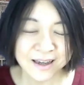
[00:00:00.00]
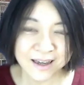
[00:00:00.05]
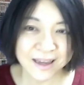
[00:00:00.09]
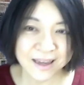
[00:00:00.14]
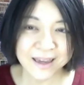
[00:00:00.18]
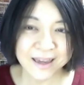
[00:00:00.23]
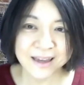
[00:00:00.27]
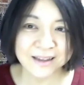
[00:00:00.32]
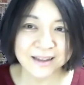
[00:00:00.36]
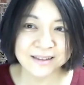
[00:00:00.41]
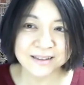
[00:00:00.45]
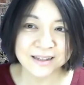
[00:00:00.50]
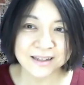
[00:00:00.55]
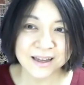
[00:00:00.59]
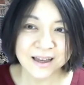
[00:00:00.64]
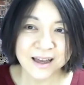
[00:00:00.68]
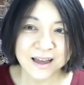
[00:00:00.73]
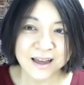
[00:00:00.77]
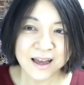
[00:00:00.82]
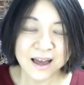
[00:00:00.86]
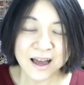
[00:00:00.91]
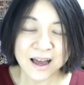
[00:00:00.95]
And
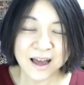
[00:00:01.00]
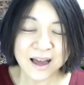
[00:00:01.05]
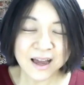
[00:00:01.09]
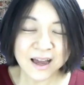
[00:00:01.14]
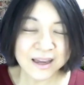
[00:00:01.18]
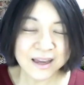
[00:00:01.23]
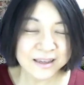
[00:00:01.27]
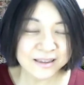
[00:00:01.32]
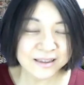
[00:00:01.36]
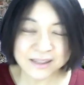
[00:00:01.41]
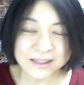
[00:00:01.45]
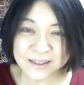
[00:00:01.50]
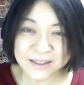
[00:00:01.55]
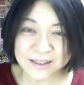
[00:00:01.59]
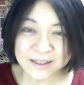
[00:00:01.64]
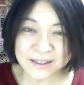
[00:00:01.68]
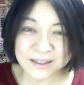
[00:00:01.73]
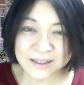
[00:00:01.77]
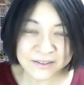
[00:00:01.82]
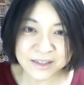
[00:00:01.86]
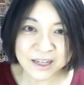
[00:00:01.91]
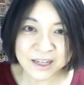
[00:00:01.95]
I
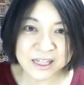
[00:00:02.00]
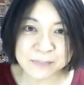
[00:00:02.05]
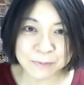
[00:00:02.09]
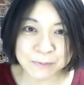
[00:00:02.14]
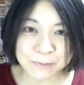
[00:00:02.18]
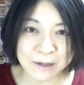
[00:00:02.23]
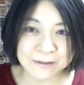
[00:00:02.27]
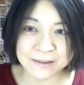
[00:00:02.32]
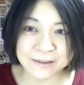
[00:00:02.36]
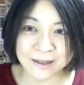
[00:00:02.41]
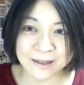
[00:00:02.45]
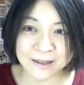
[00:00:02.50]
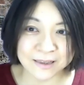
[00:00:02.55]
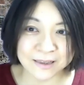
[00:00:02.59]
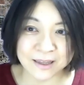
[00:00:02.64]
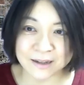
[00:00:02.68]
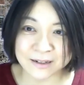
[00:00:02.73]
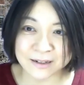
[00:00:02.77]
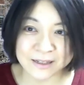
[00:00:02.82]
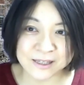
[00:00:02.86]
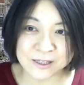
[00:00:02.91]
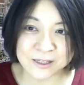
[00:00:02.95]
didn't expect that
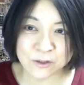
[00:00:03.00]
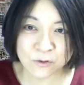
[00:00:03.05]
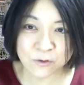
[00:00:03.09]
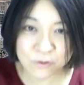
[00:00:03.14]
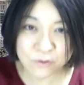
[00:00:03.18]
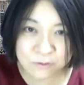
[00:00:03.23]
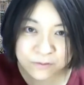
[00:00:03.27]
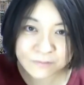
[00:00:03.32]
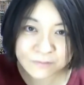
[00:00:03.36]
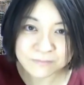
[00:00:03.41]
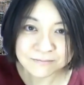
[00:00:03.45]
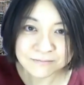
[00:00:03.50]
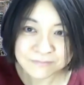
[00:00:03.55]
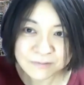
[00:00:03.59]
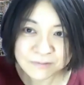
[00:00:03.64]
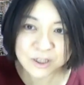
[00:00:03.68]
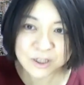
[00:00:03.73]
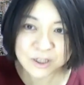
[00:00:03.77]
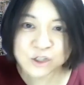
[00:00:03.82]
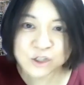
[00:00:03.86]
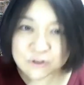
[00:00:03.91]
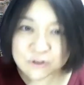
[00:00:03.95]
there is so
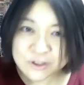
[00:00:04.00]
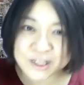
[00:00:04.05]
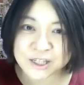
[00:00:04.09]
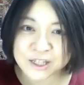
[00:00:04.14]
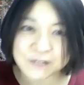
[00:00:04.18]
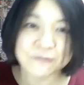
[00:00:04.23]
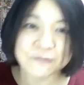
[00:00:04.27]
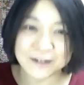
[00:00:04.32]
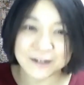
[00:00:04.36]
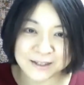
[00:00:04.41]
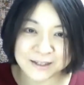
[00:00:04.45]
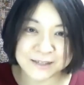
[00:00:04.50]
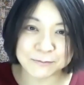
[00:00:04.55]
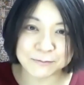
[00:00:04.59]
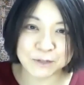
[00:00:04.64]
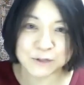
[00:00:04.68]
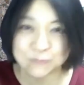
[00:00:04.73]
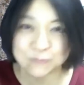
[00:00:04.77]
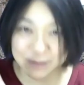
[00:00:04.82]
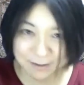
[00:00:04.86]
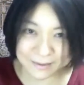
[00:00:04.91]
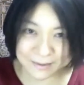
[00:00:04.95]
huge difference
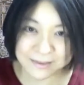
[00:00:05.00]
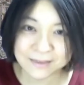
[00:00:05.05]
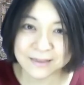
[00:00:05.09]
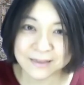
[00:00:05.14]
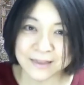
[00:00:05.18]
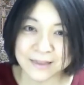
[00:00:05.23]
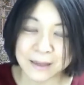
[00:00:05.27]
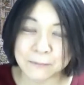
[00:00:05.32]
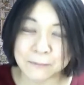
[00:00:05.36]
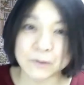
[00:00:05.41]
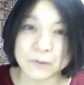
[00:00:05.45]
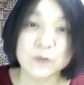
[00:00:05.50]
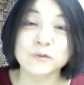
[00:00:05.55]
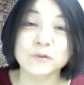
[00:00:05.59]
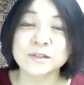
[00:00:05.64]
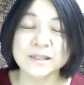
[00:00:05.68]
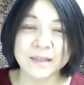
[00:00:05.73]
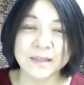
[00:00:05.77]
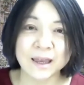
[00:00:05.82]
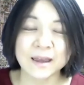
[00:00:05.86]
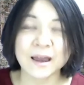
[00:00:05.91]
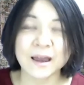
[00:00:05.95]
between them because
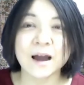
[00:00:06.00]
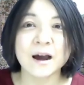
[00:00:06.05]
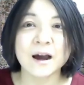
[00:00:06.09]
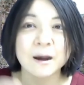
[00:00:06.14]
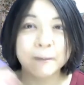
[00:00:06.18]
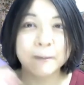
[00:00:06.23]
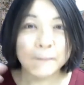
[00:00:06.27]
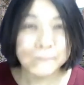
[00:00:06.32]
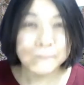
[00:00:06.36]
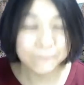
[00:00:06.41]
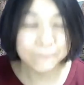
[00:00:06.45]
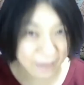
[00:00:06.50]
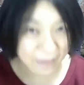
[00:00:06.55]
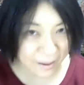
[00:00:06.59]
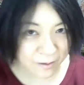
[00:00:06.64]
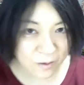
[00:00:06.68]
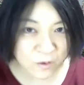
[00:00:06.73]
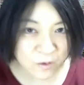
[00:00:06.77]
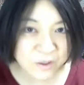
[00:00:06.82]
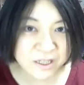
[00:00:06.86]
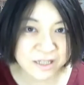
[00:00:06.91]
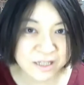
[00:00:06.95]
they are
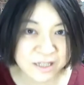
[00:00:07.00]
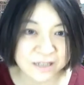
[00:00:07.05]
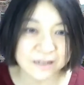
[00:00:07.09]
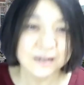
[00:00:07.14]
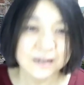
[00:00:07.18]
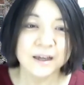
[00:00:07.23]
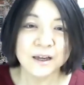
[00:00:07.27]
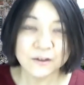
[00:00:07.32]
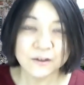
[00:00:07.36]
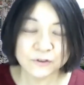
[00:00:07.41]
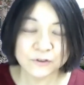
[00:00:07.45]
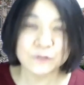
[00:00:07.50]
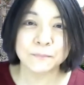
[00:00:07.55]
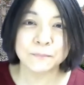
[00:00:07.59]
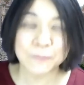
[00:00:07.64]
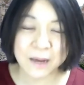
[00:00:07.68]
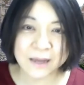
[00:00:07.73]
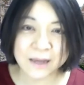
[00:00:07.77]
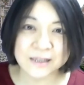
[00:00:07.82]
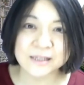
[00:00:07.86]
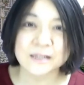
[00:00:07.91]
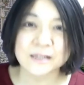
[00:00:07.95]
bengoshi who
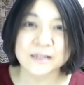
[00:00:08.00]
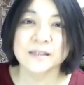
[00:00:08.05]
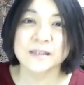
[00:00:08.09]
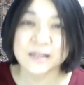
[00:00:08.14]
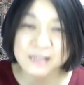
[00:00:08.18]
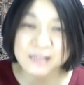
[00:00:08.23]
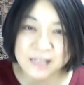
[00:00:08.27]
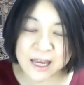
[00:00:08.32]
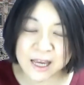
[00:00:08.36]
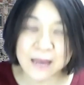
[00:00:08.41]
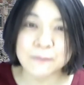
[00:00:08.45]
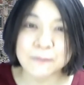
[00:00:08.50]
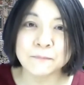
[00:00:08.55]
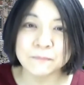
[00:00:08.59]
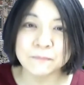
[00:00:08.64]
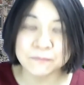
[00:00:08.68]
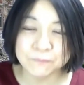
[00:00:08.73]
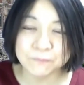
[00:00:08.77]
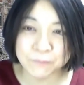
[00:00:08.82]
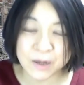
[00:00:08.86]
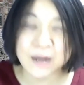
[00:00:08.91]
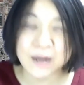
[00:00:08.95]
passed the same
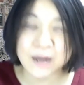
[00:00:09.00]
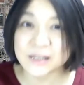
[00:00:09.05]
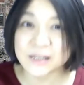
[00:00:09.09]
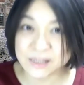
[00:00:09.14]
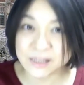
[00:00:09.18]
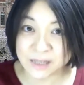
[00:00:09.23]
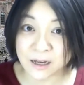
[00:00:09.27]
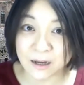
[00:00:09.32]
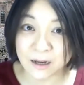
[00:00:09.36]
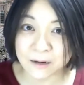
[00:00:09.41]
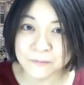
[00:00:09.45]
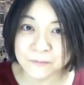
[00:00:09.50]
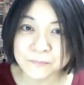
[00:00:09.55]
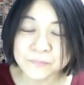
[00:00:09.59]
bar exam.